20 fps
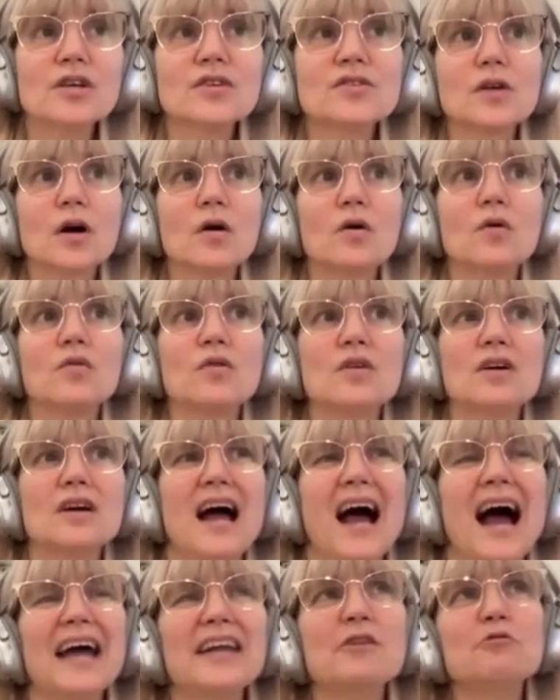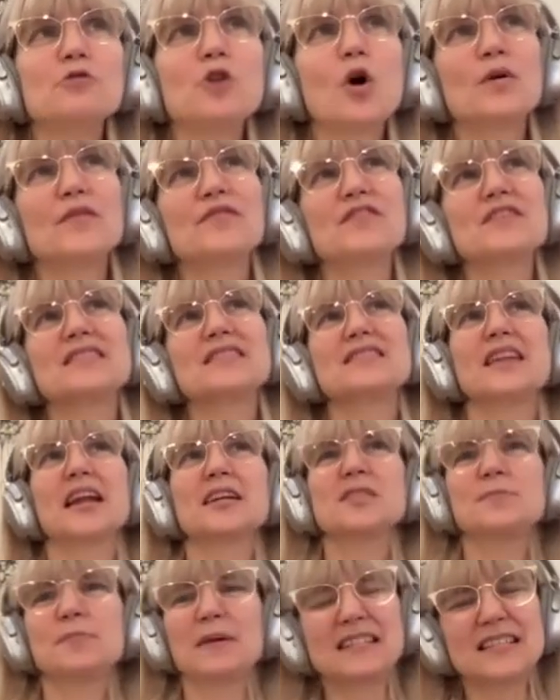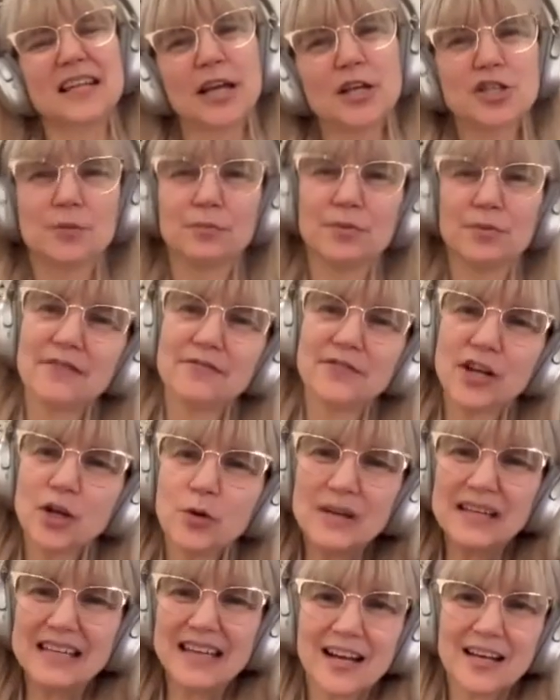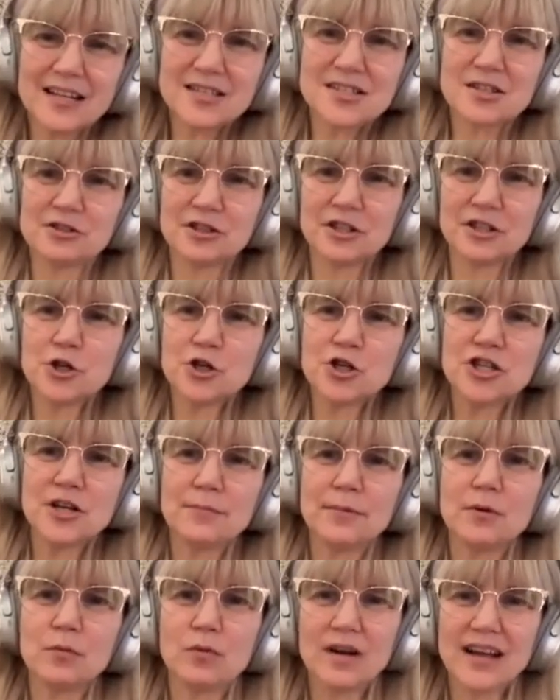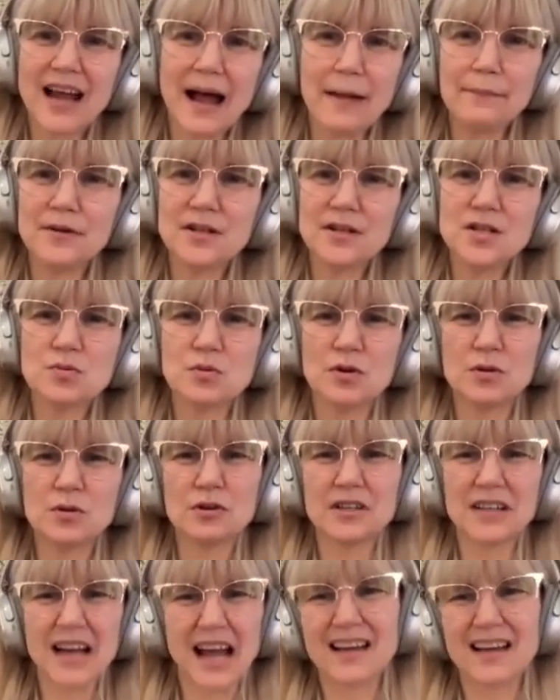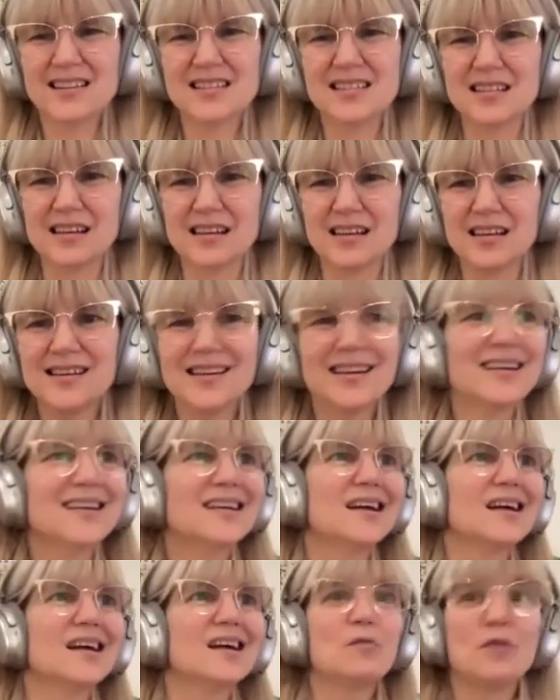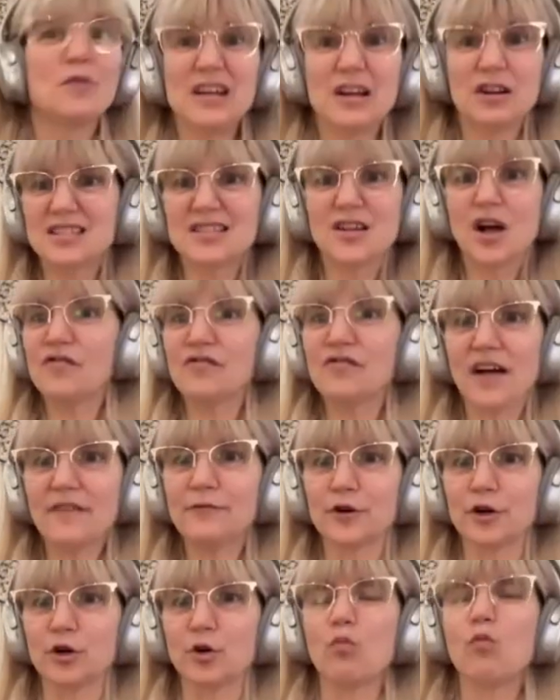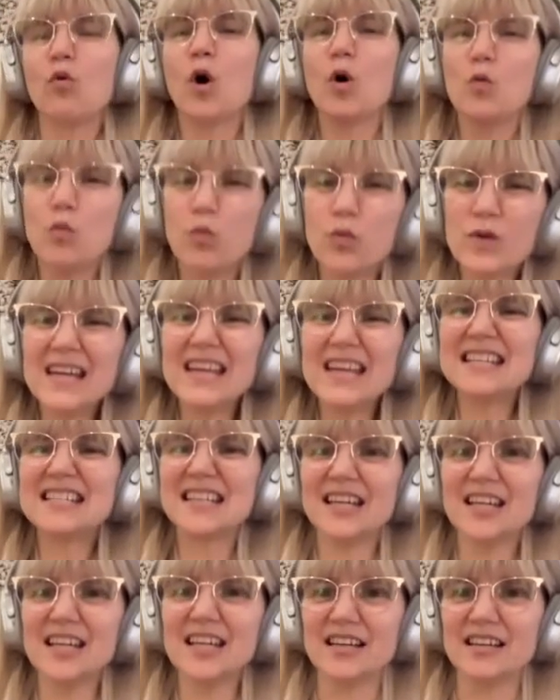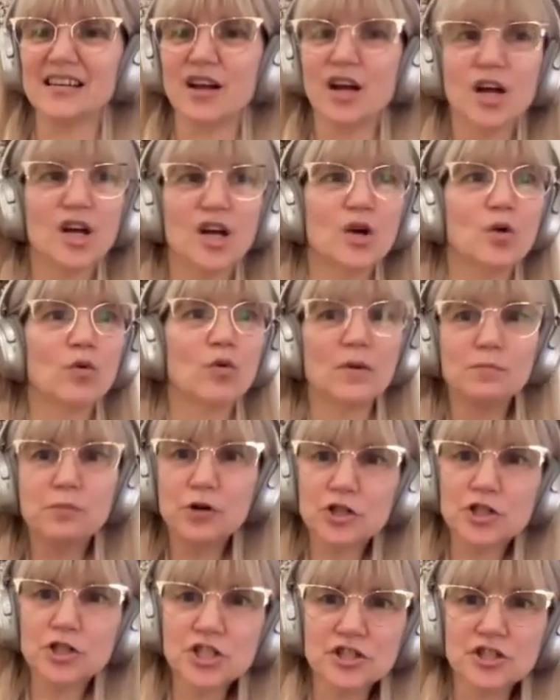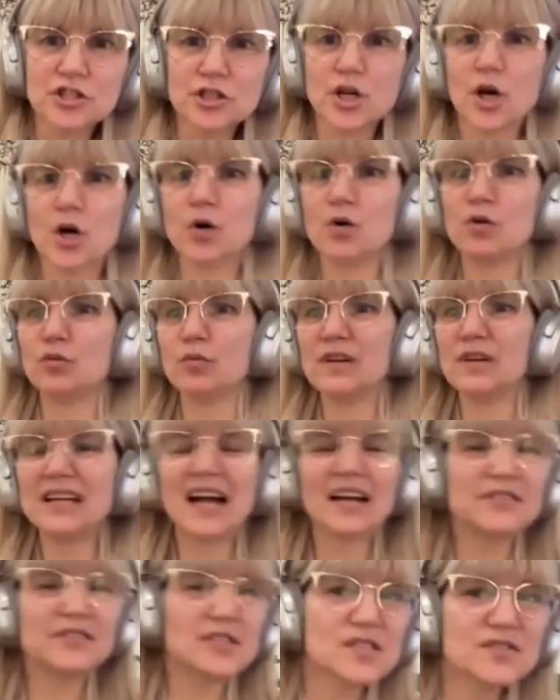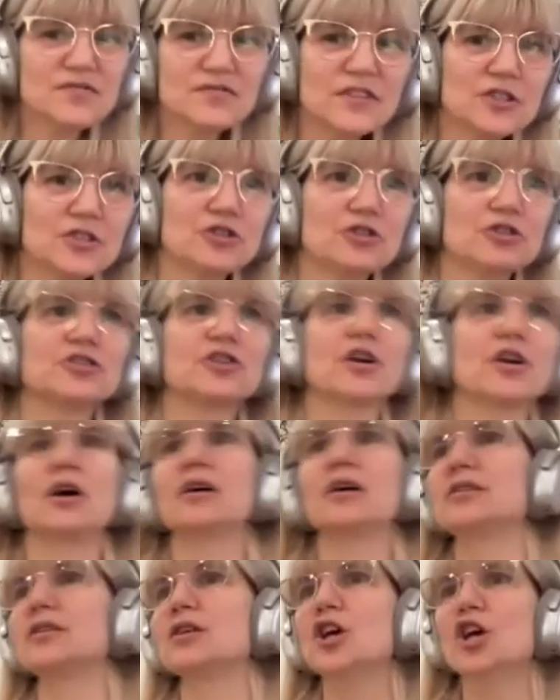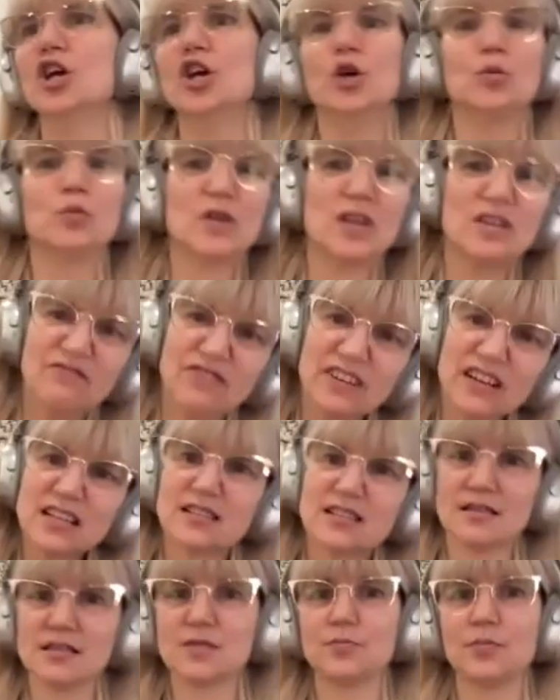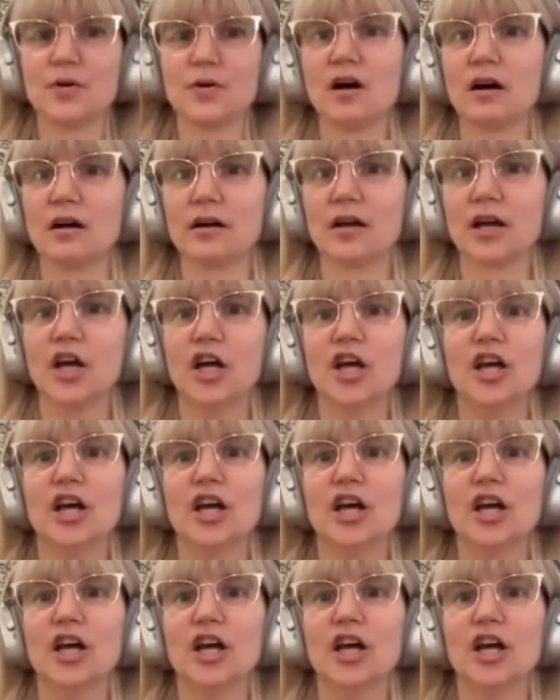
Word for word: So I don't know if this is an expectation, but I think we get into leadership and what happens when we're in I C. We self-effort, what we did, we pushed the code, we got this feature done, we fixed this bug.